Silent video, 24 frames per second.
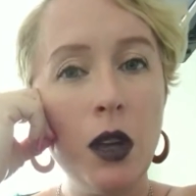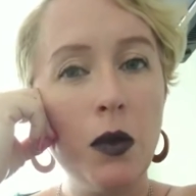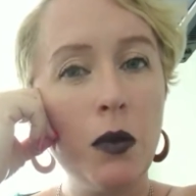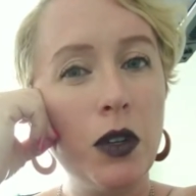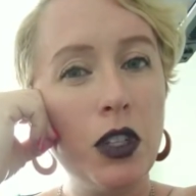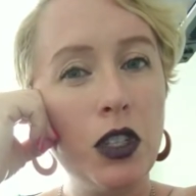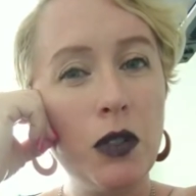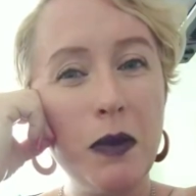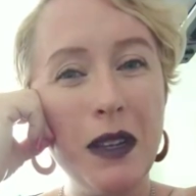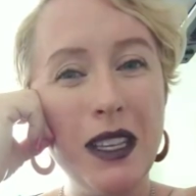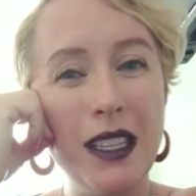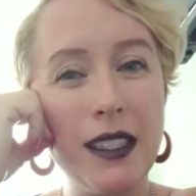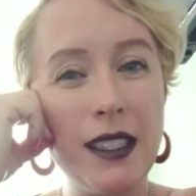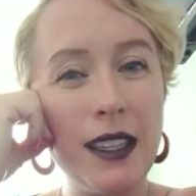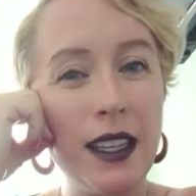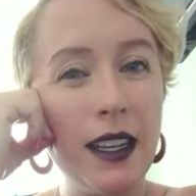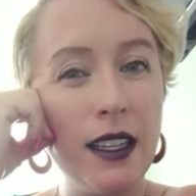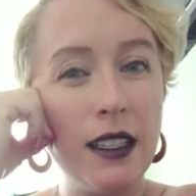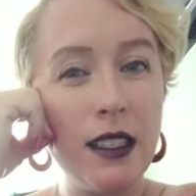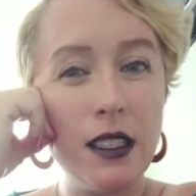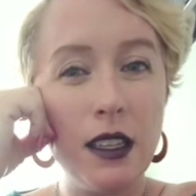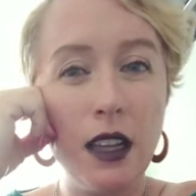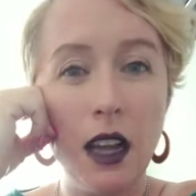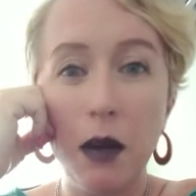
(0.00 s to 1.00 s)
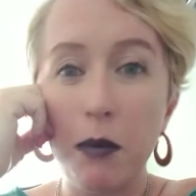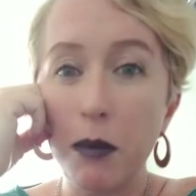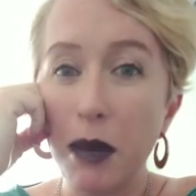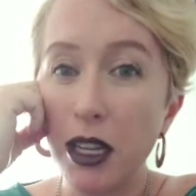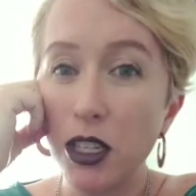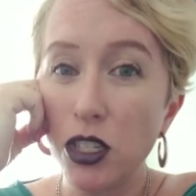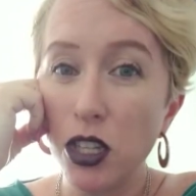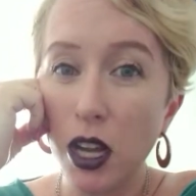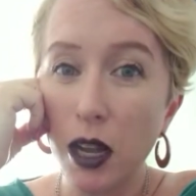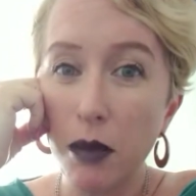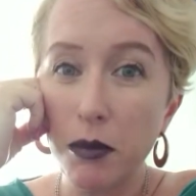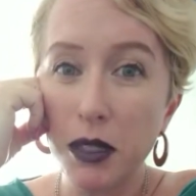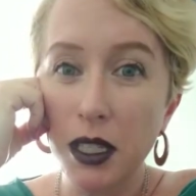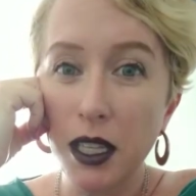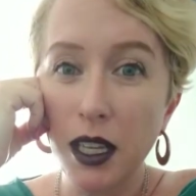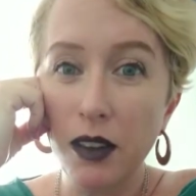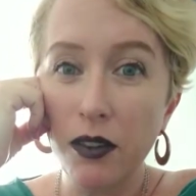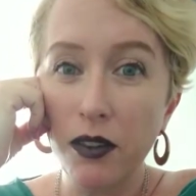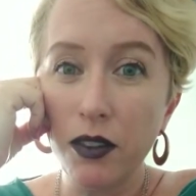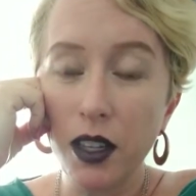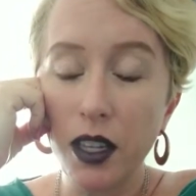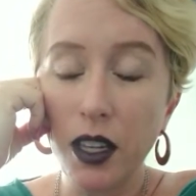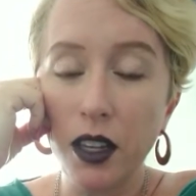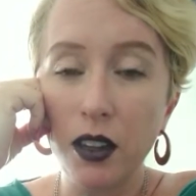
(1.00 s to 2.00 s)
which means that it's not my job to
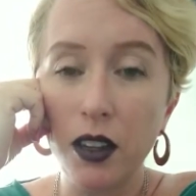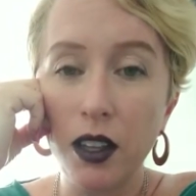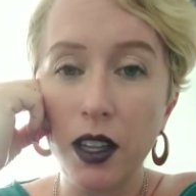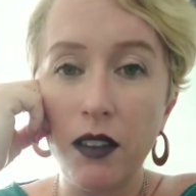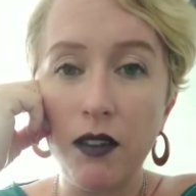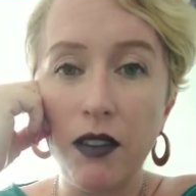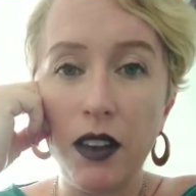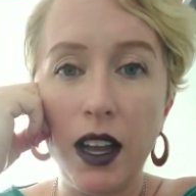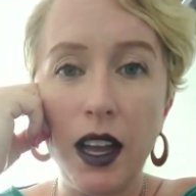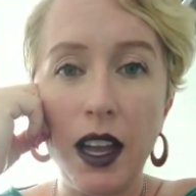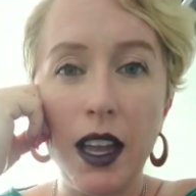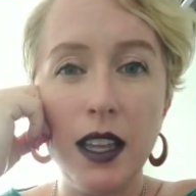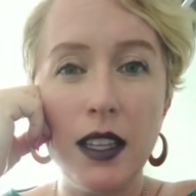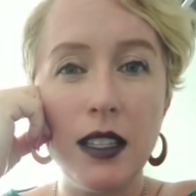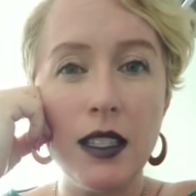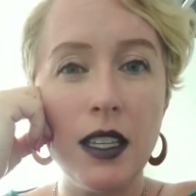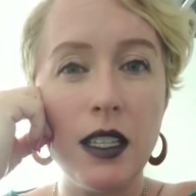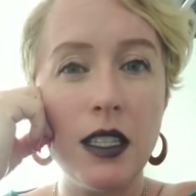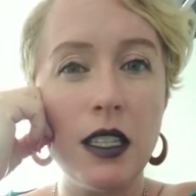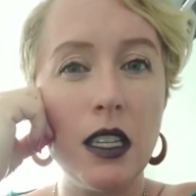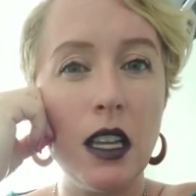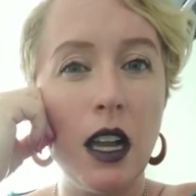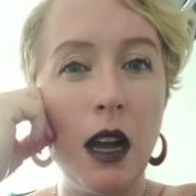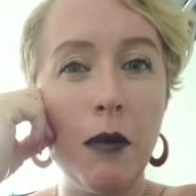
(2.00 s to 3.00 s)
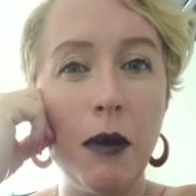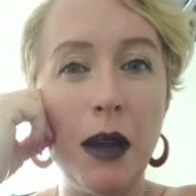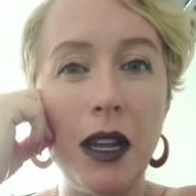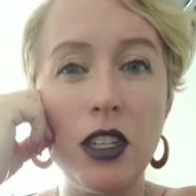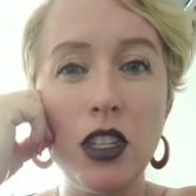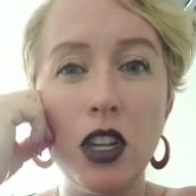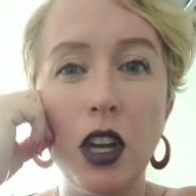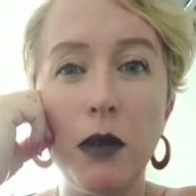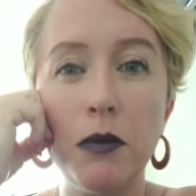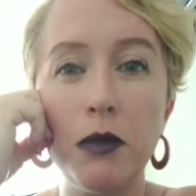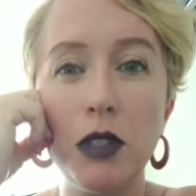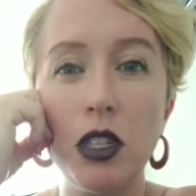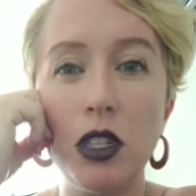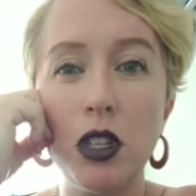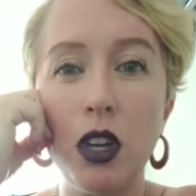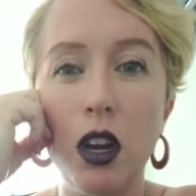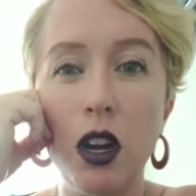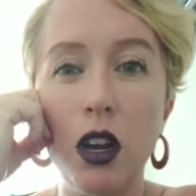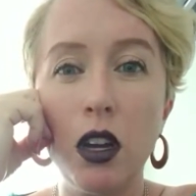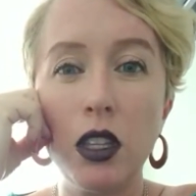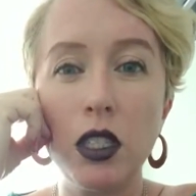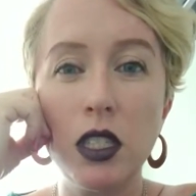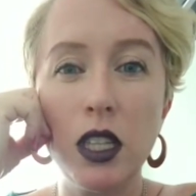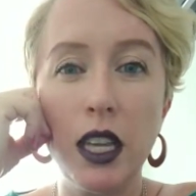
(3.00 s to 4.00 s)
give legal advice, it's not my job to
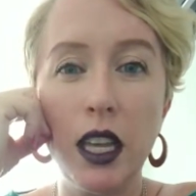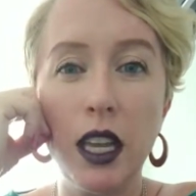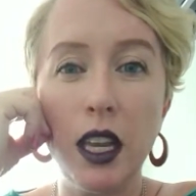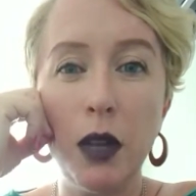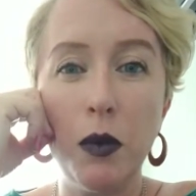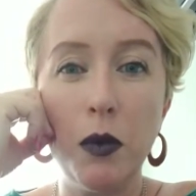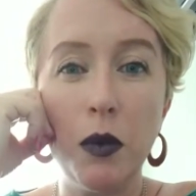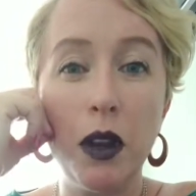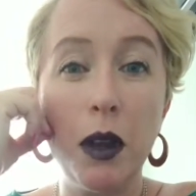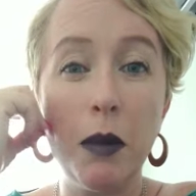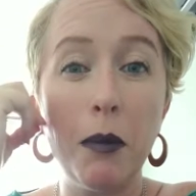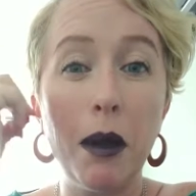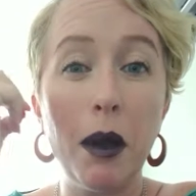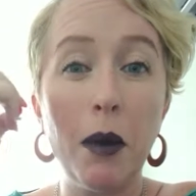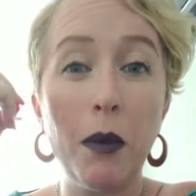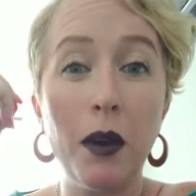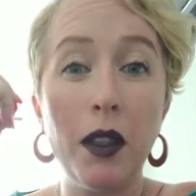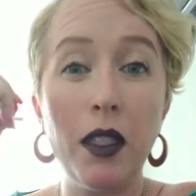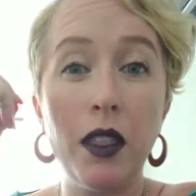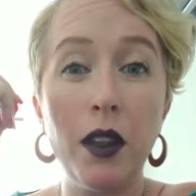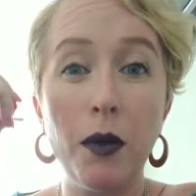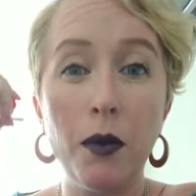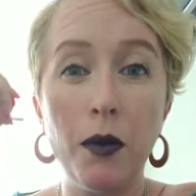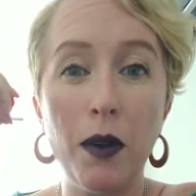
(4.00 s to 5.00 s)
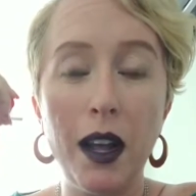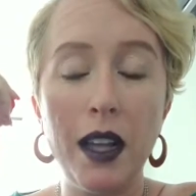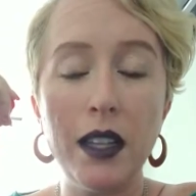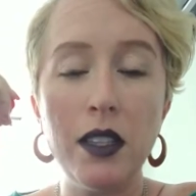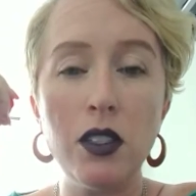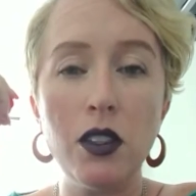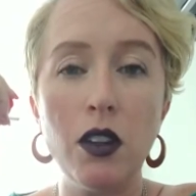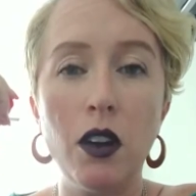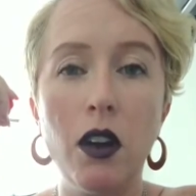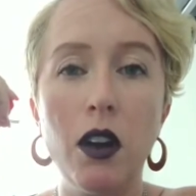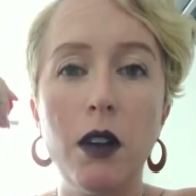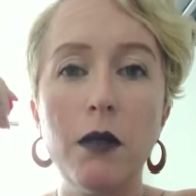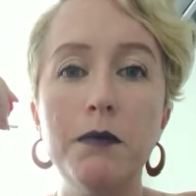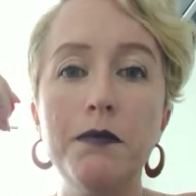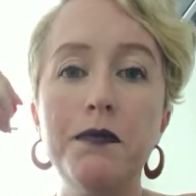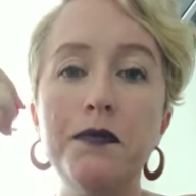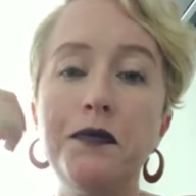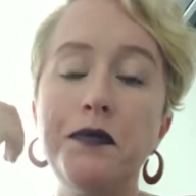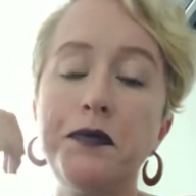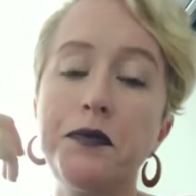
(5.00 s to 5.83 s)
talk to anyone about what their rights are.